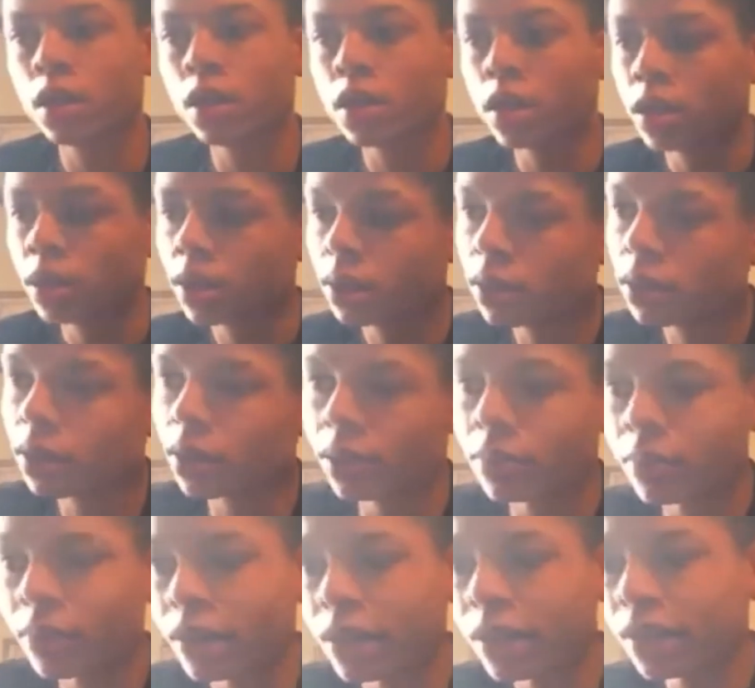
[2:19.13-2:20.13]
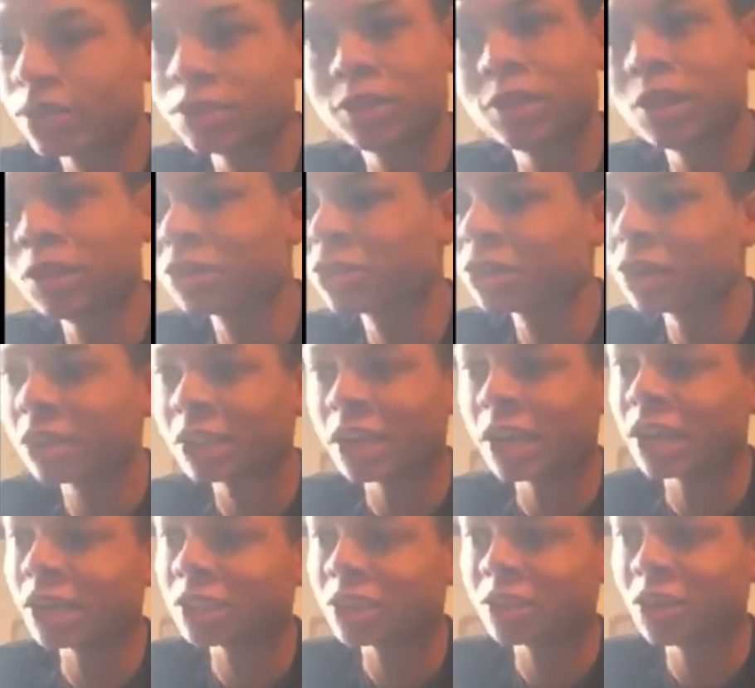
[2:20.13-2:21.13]
Look, bro, they was trying to act
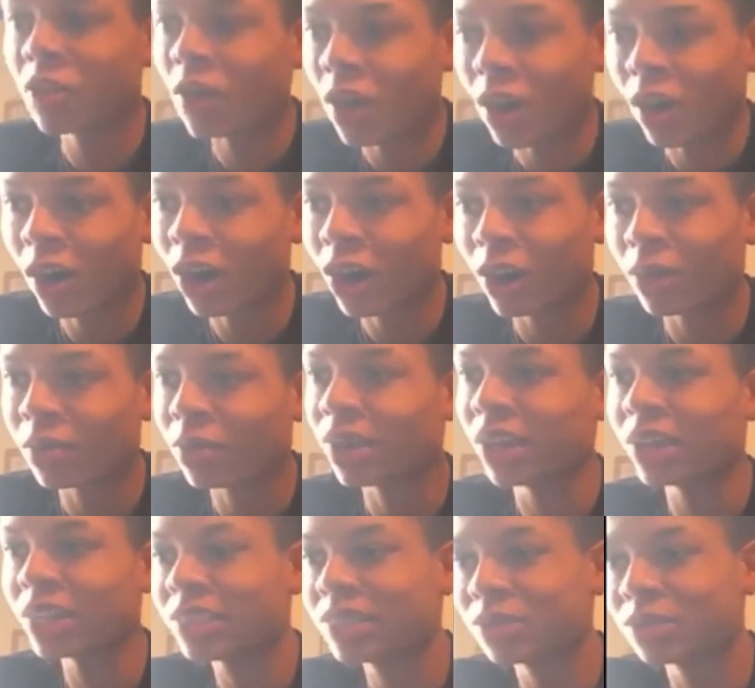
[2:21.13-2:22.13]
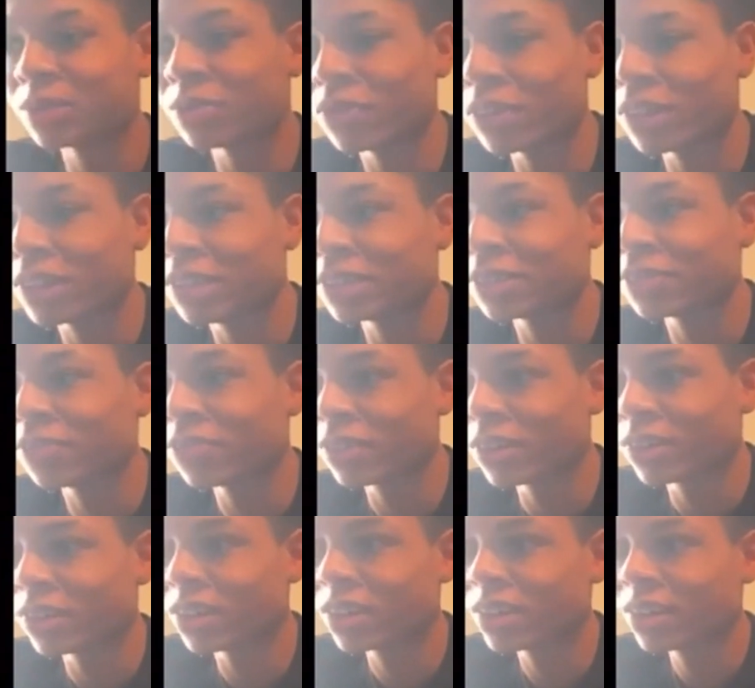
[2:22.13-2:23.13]
so hard, man. That shit was funny as fuck.
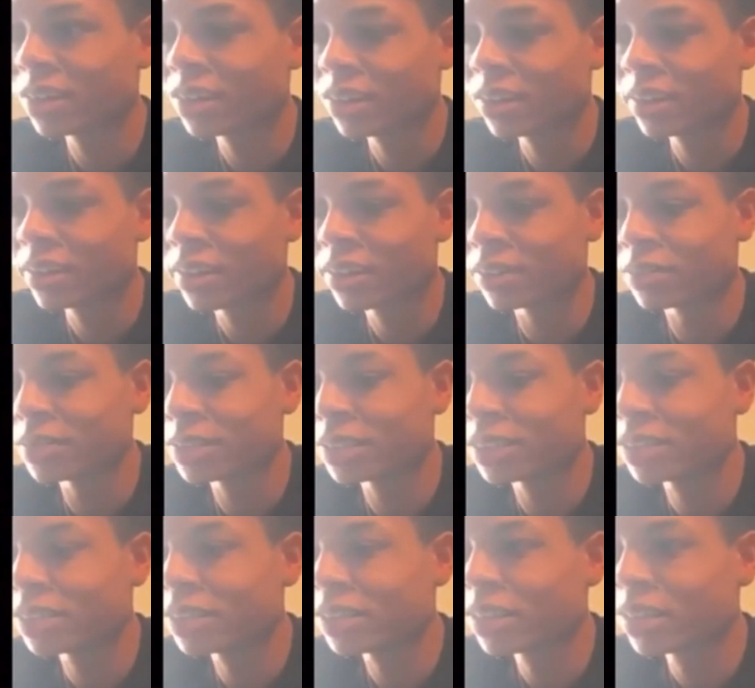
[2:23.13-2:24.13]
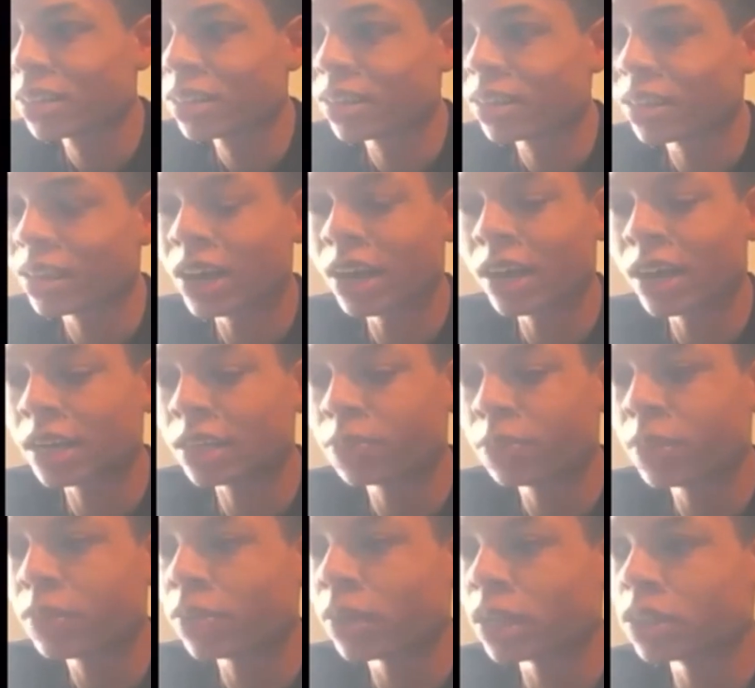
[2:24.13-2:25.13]
Let me see. Y'all got to peep
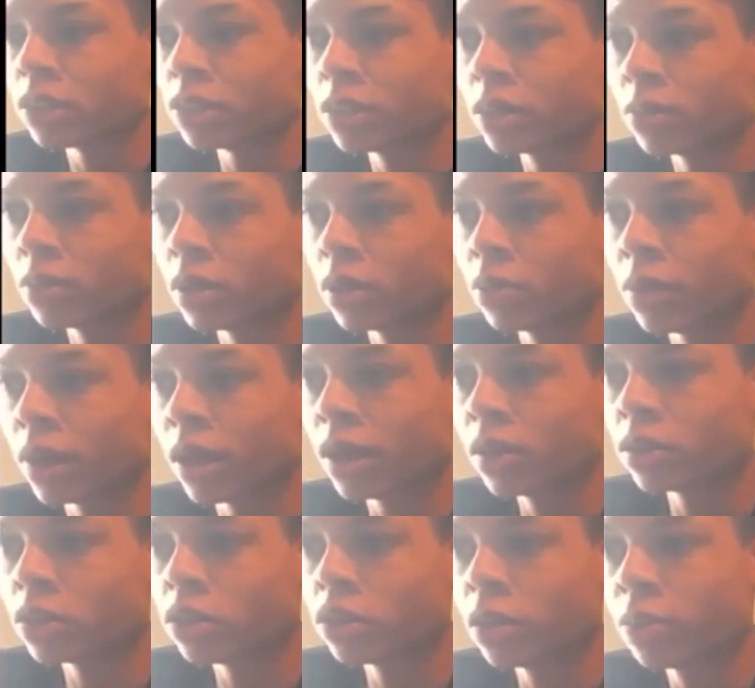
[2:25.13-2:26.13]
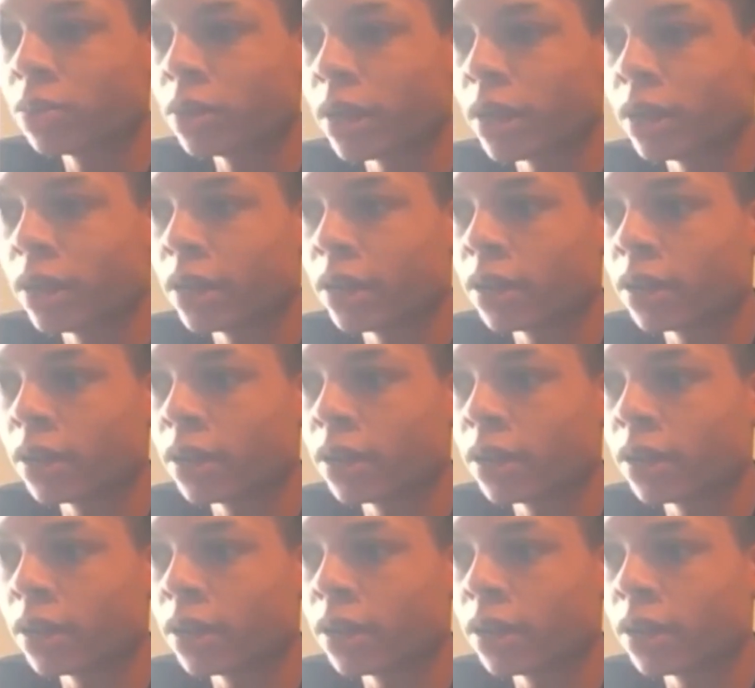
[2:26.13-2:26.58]
my drip, though, man. I was drippy that day.